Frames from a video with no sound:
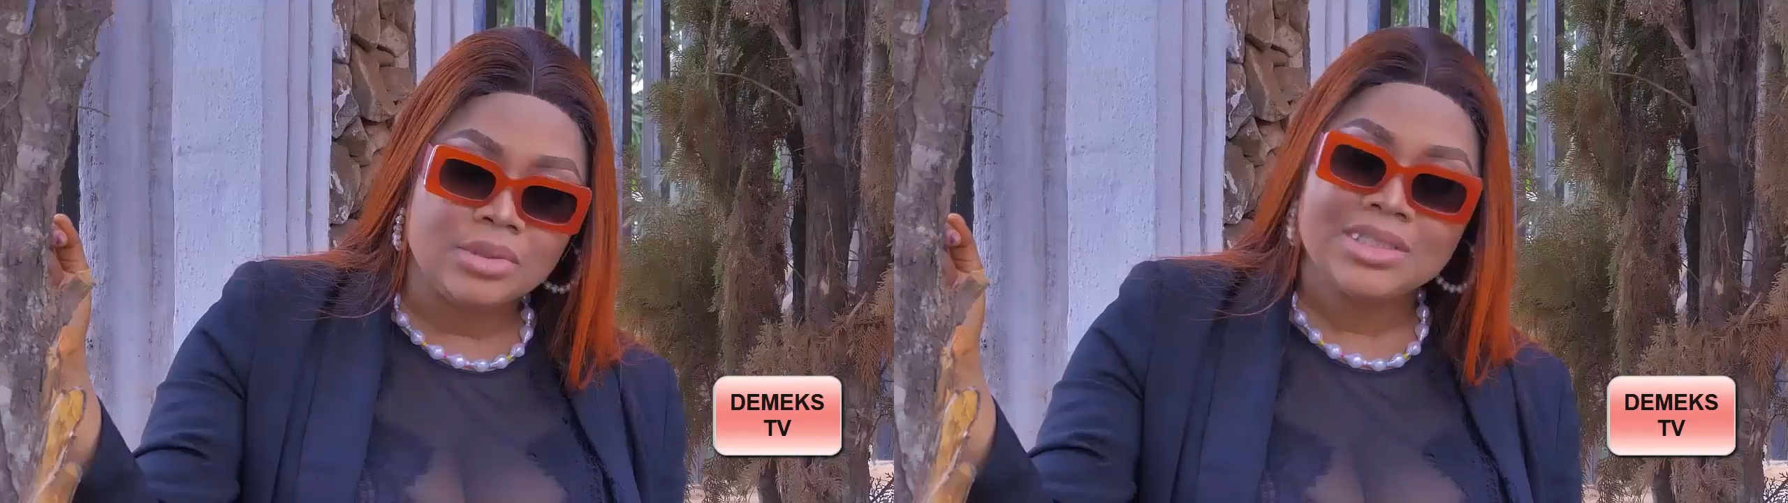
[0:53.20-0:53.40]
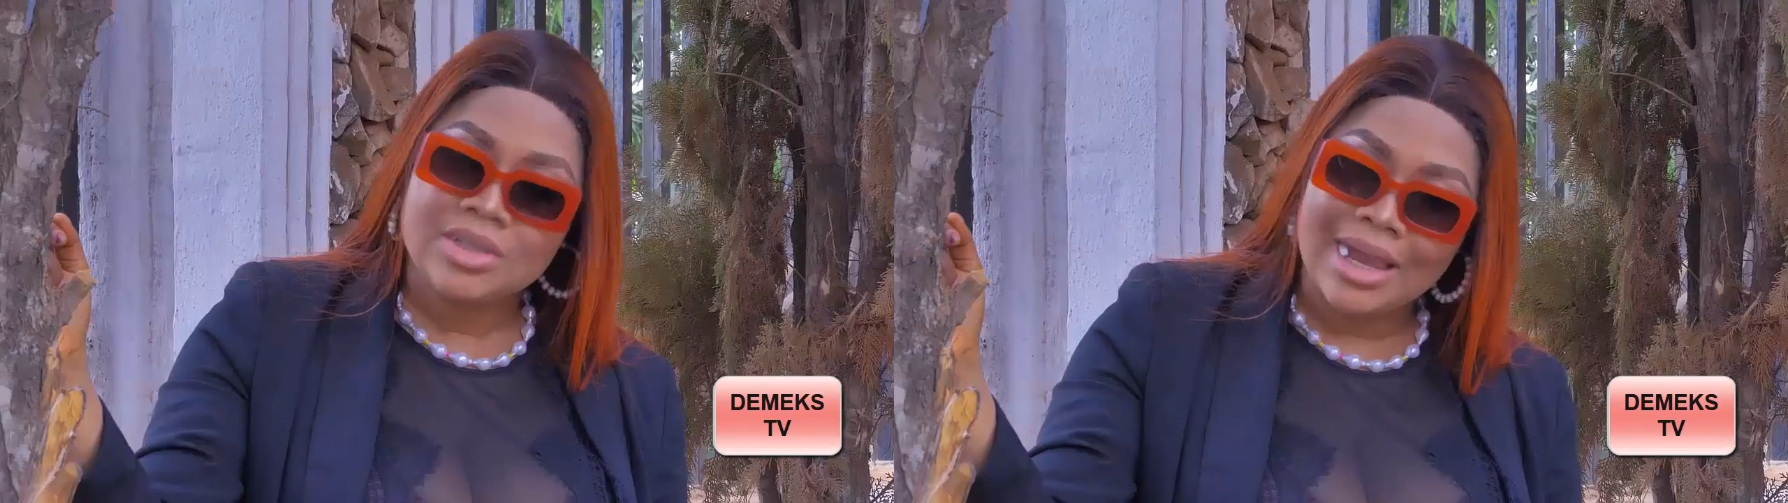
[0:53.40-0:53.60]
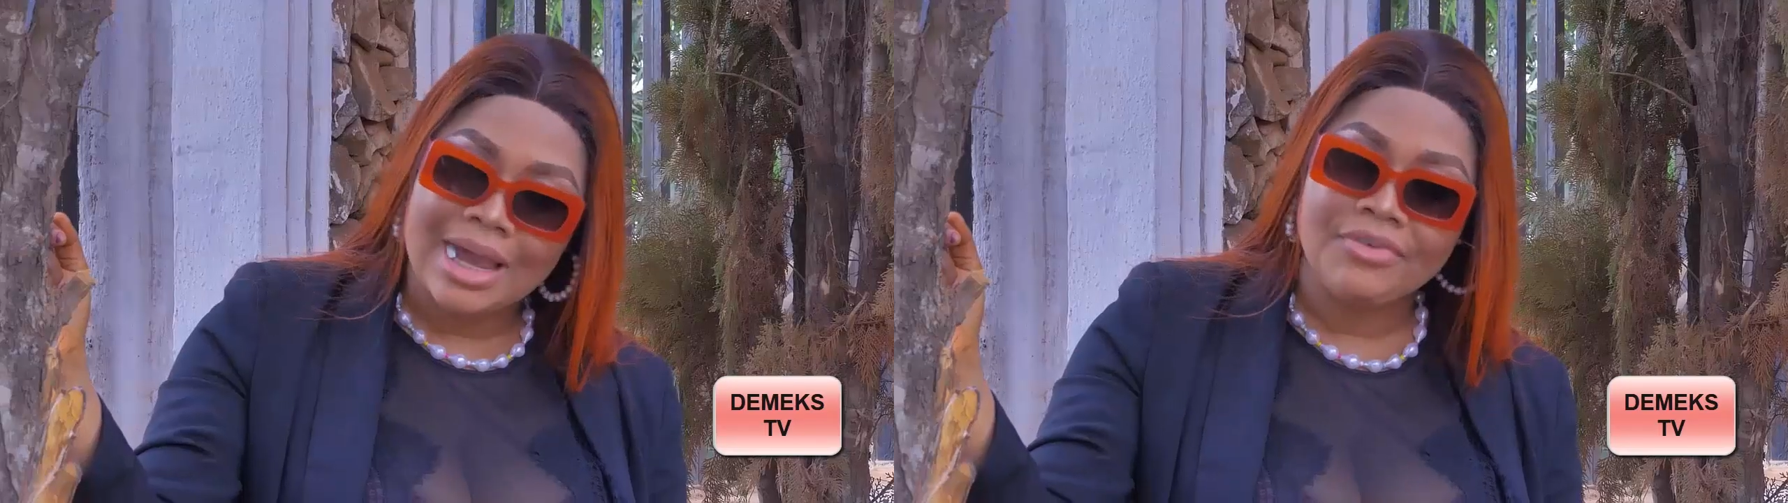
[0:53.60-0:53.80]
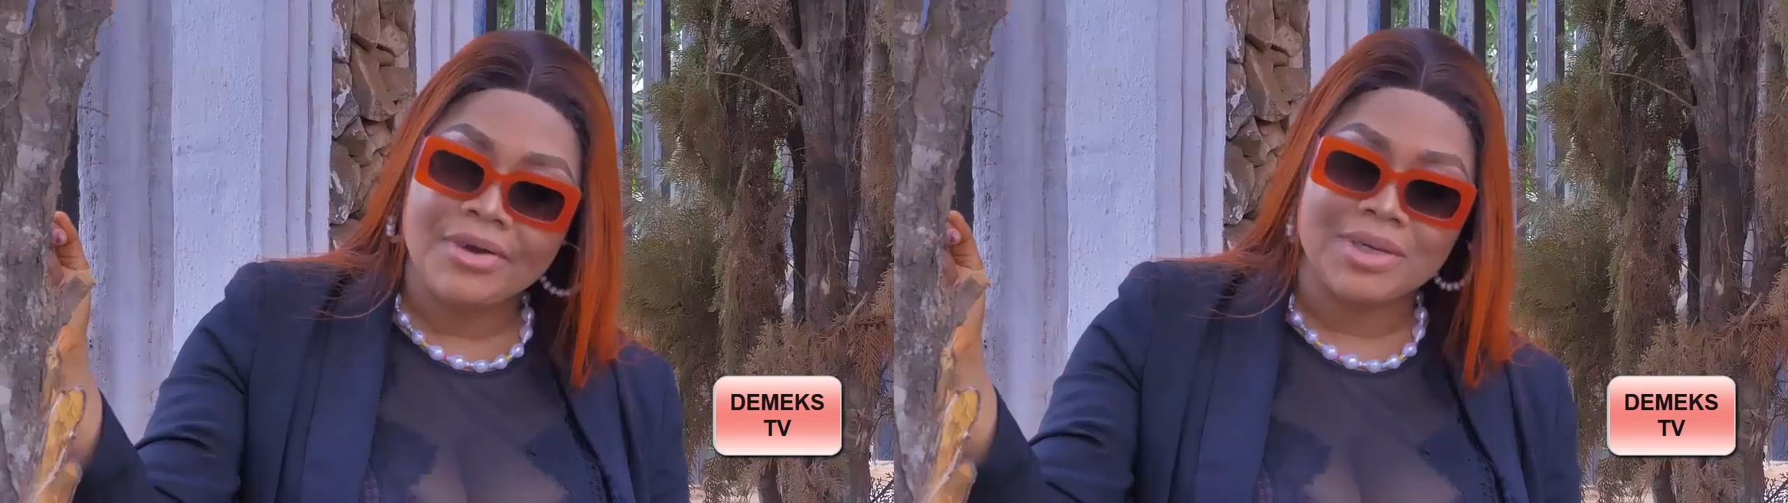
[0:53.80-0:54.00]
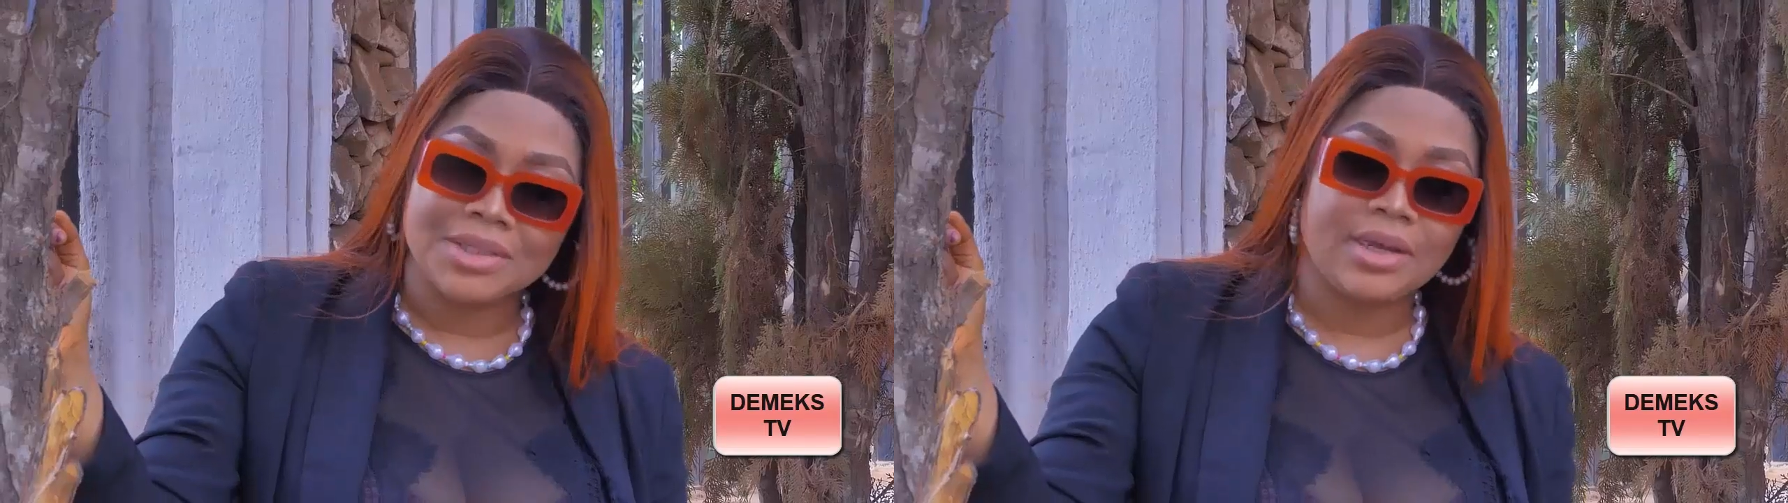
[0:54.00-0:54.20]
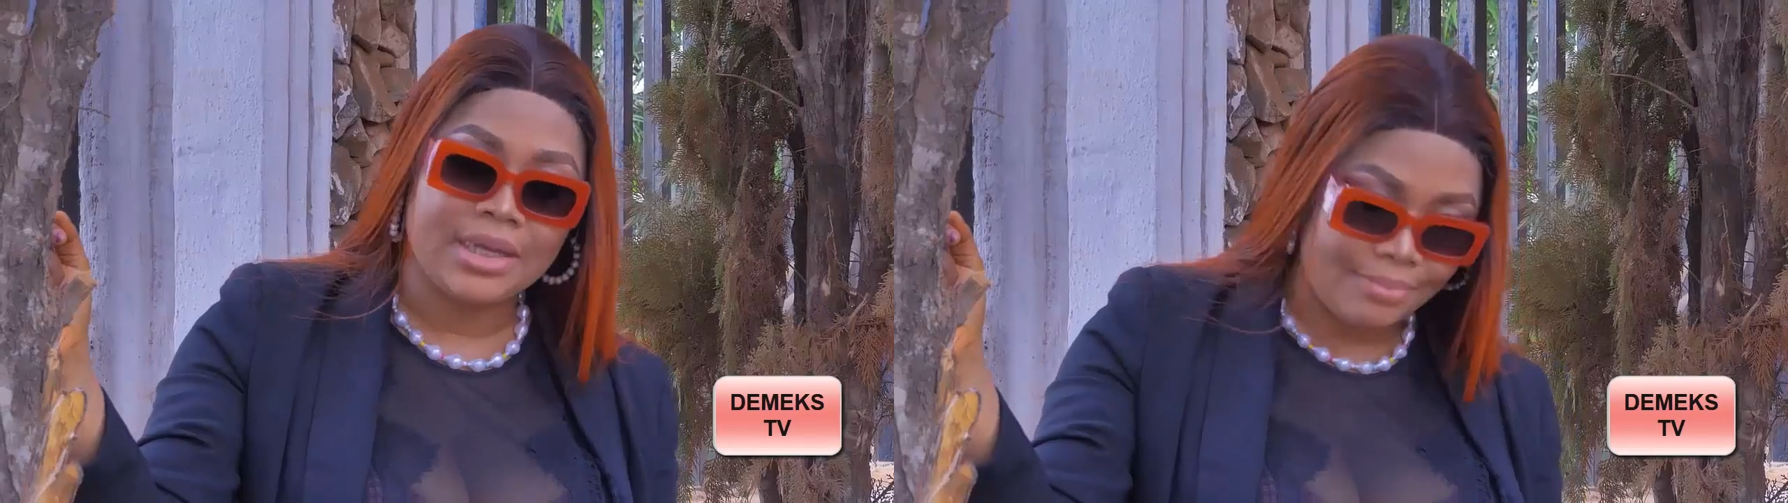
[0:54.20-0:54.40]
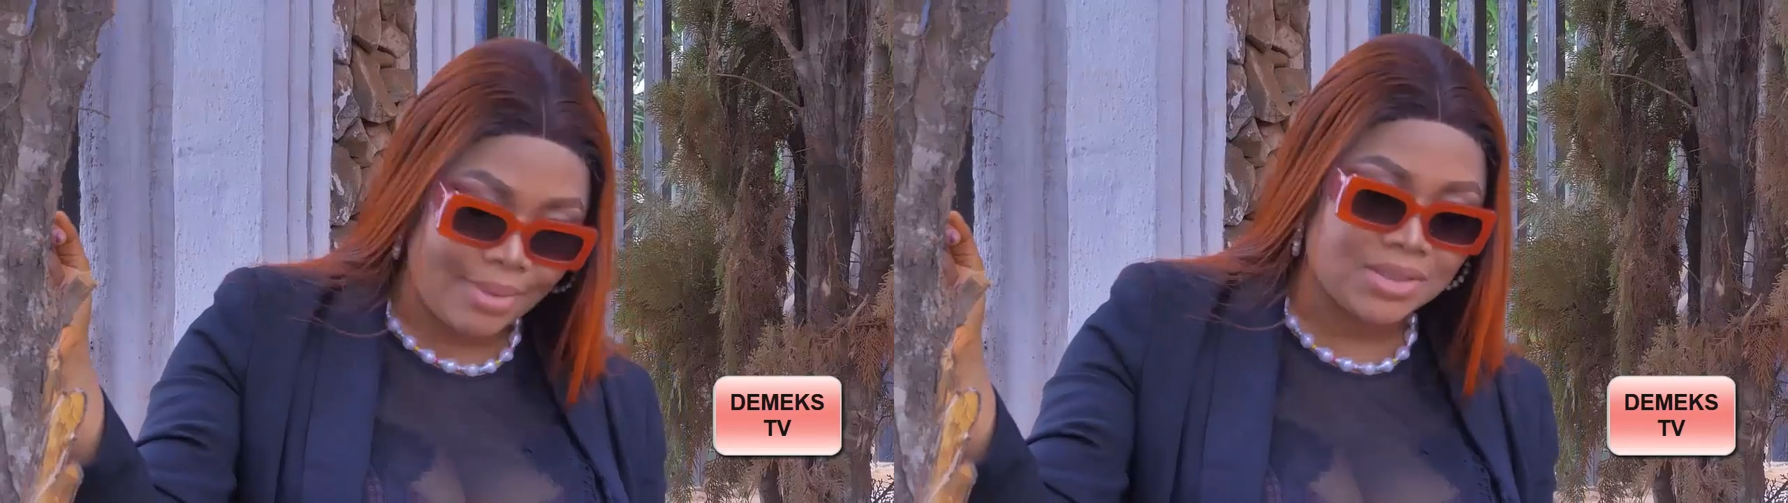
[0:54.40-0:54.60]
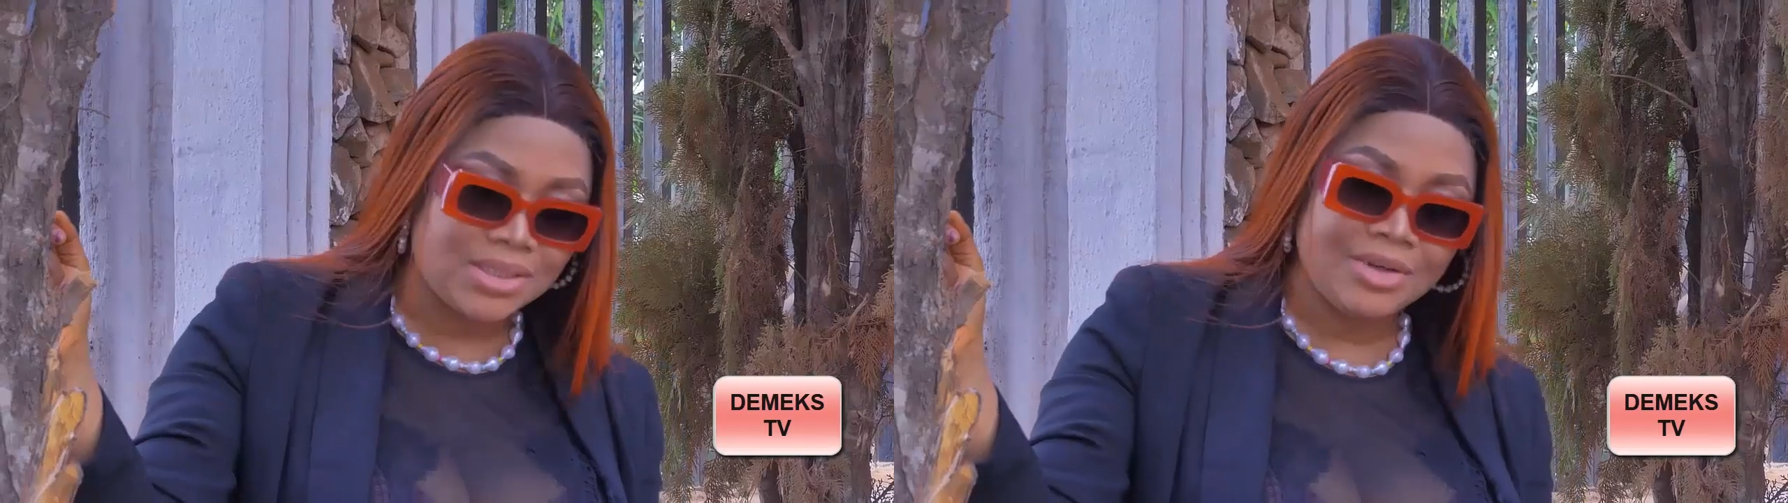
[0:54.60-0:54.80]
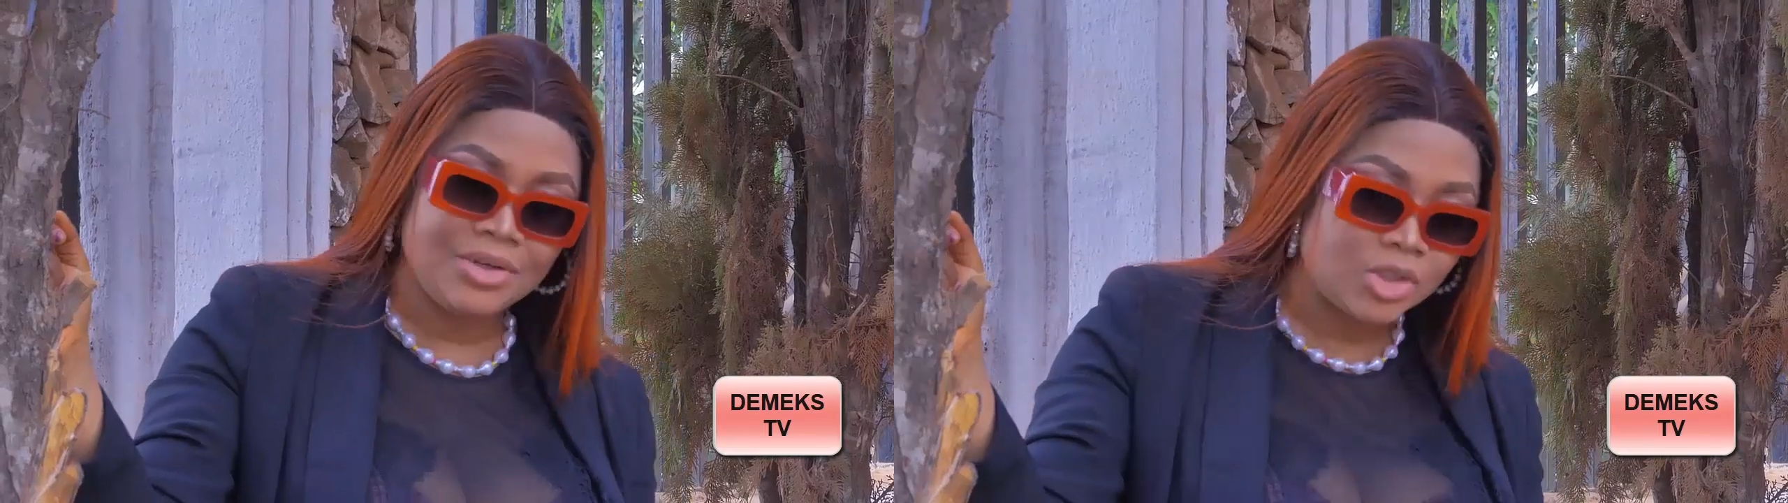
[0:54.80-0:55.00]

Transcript: It's your girlfriend we are talking about here.